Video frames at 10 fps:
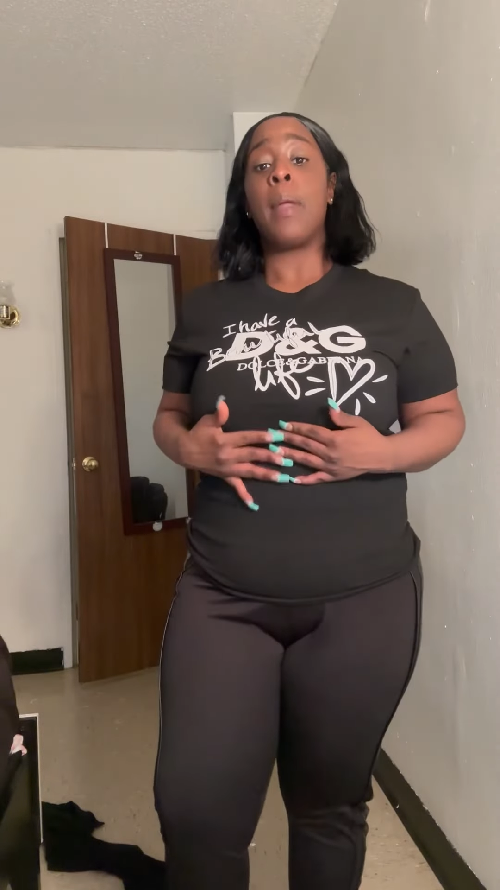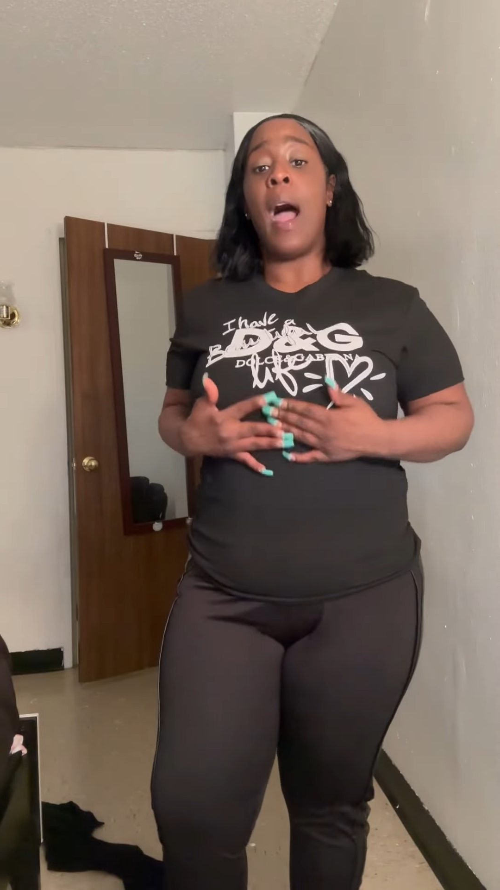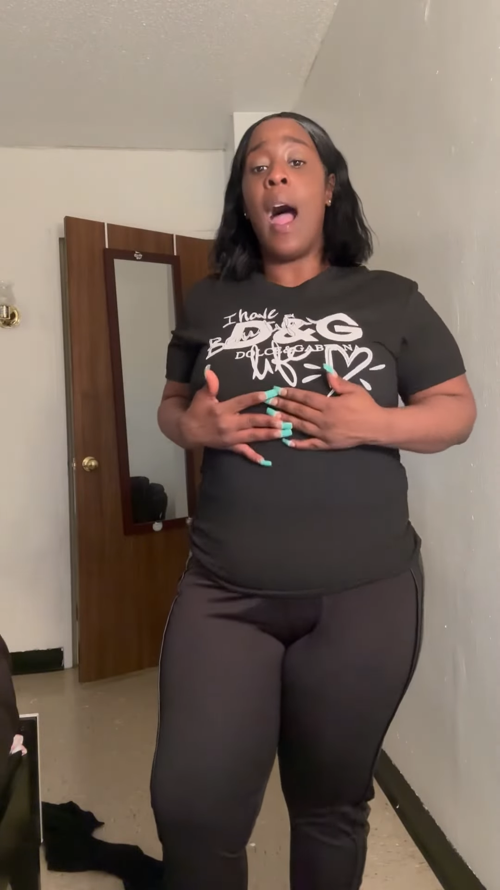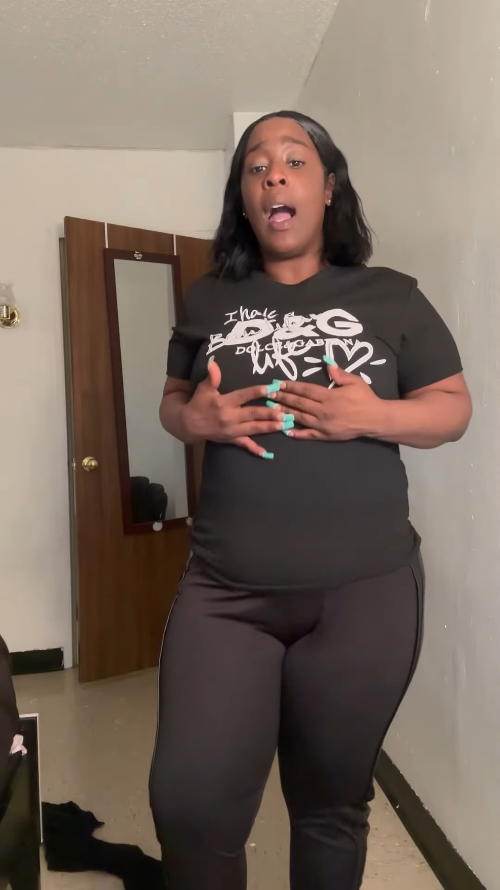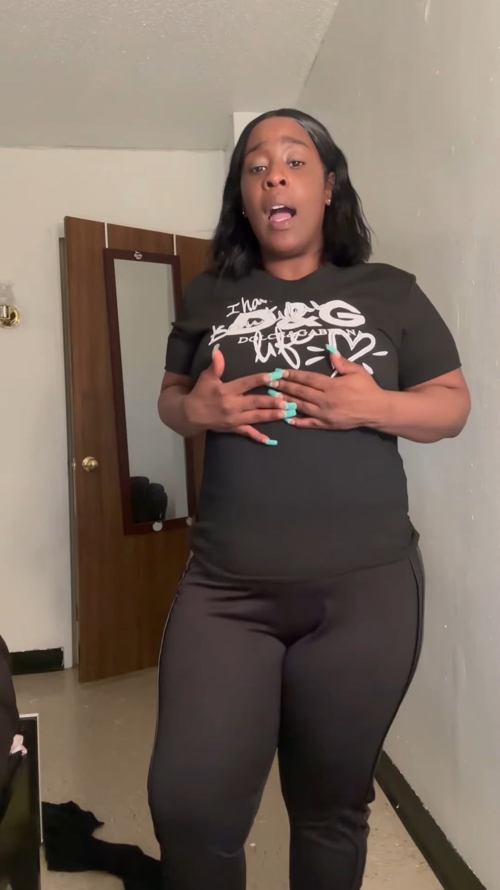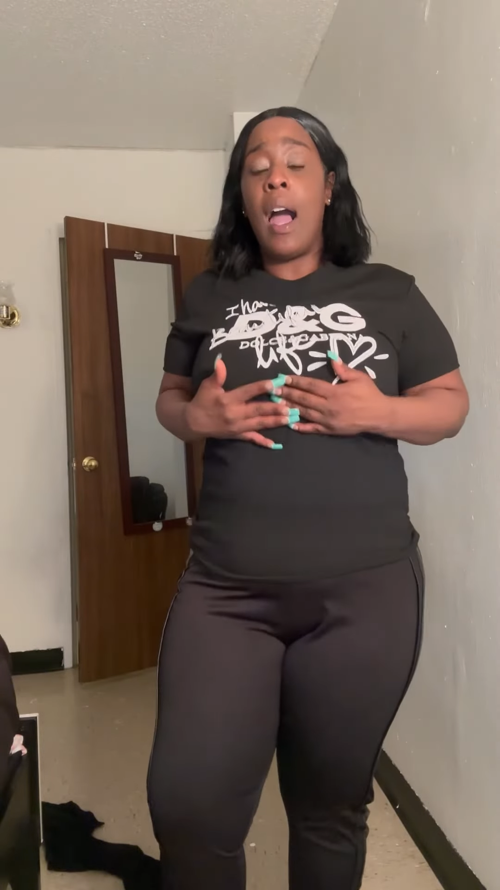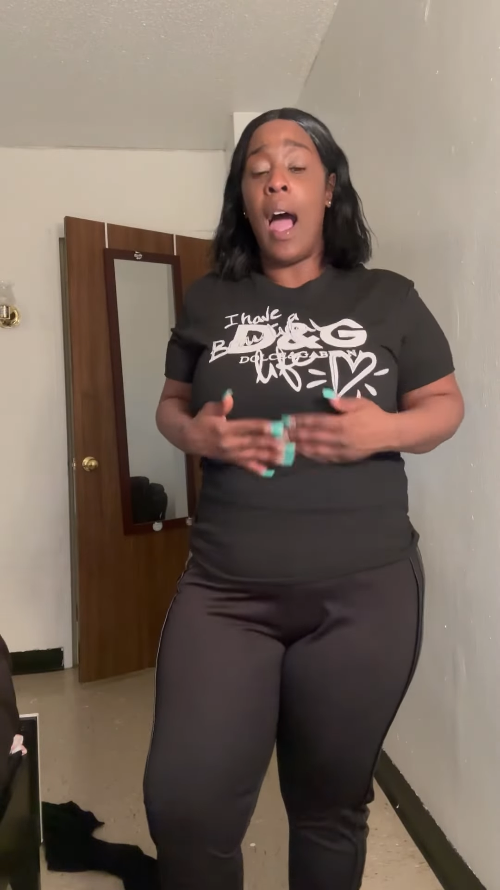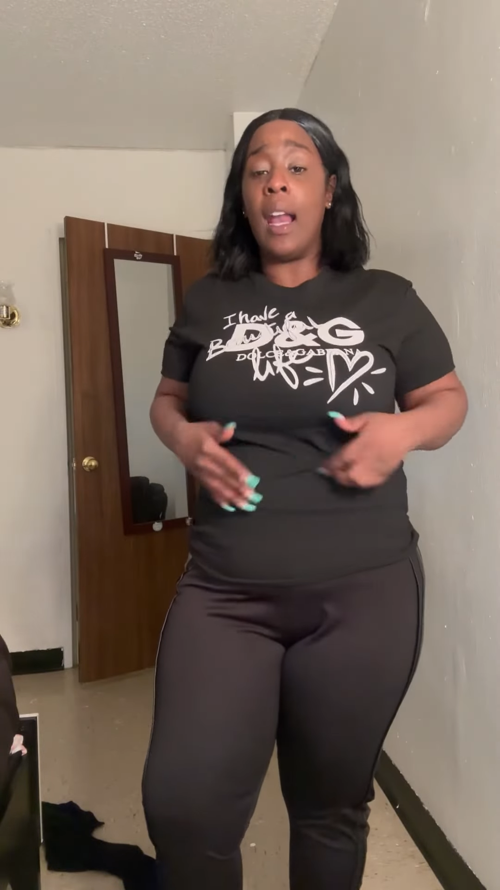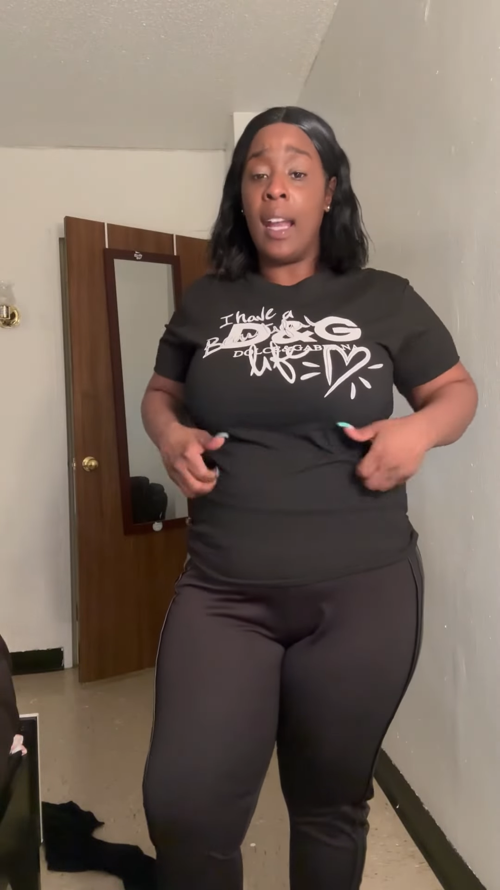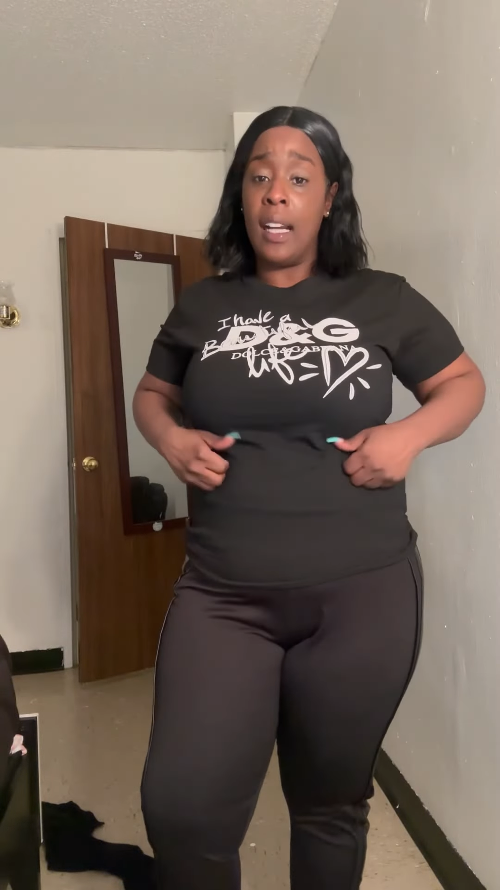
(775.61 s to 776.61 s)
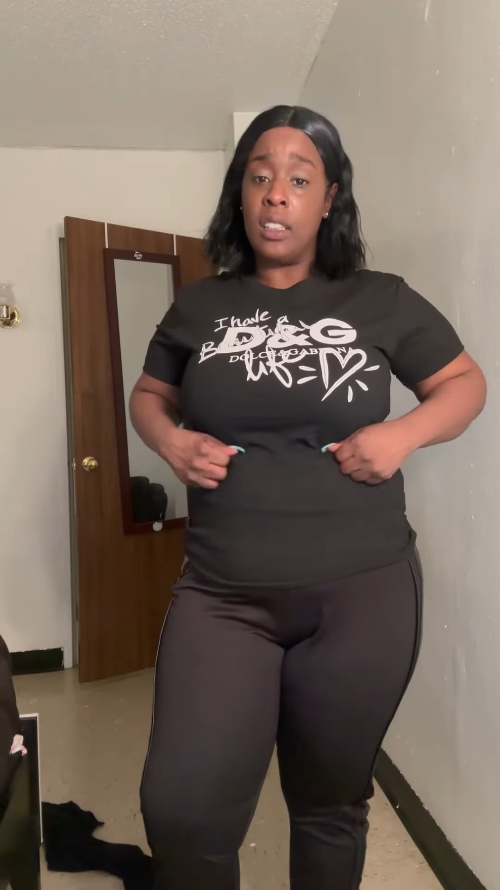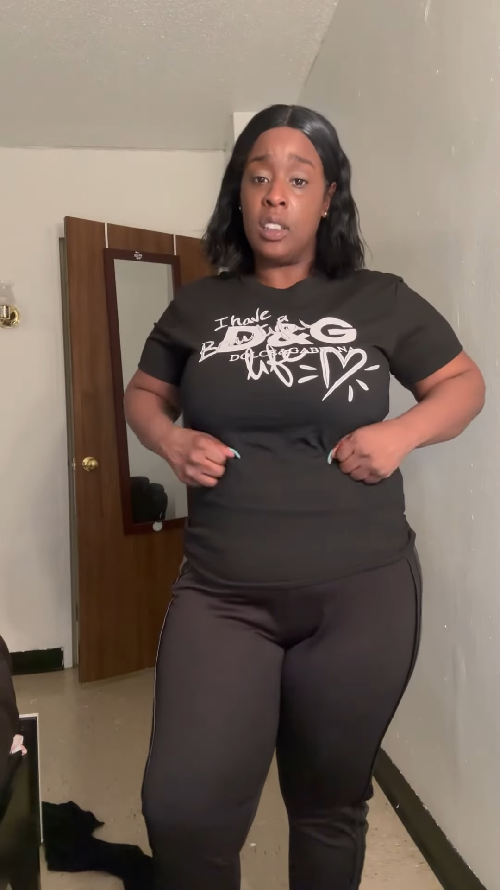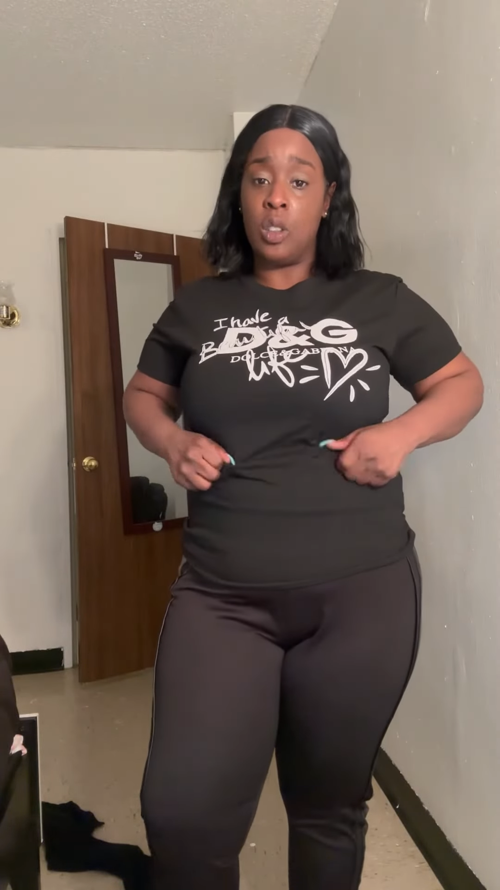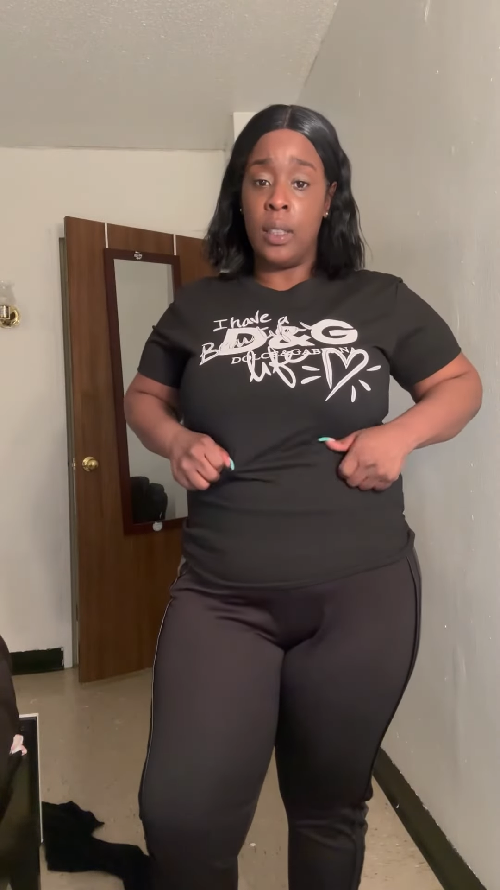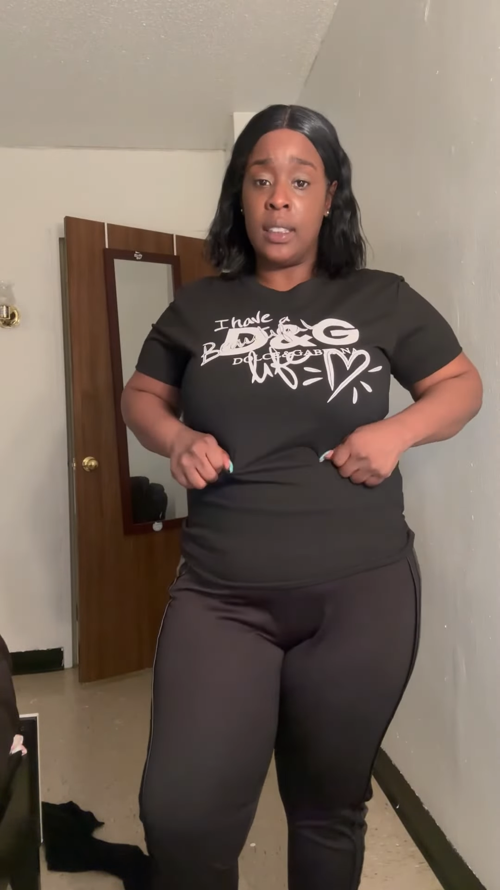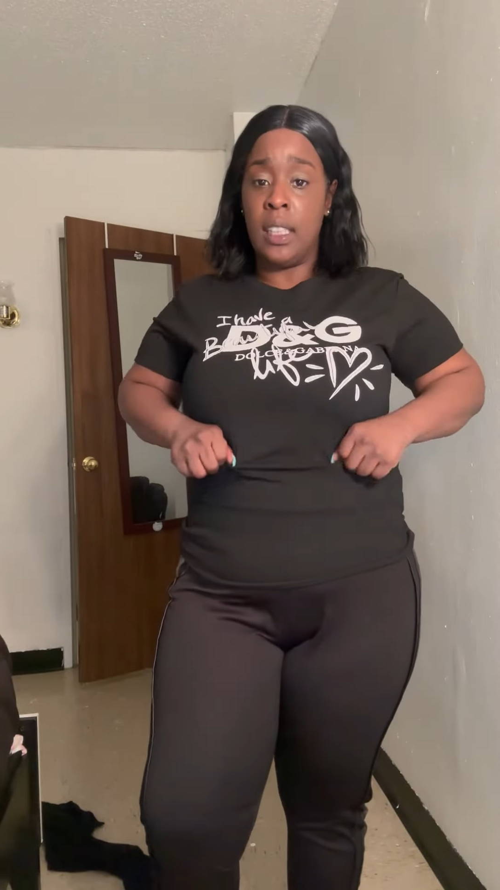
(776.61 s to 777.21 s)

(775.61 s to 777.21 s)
I, I like short